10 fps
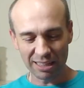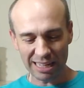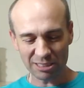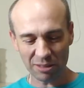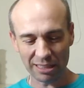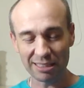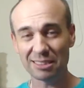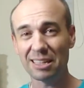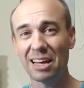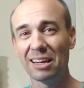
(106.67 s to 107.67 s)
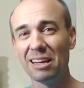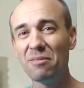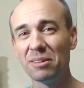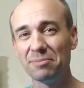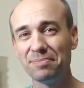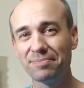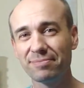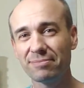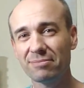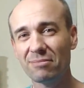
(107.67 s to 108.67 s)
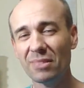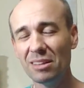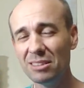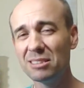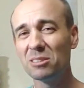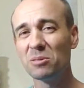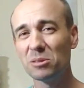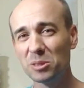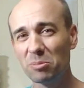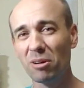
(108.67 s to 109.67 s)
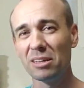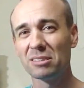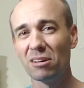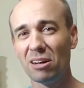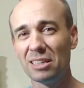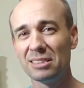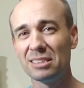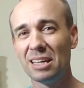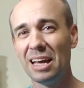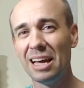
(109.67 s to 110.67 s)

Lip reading: next on the list at 11, this is a real surprise, guys.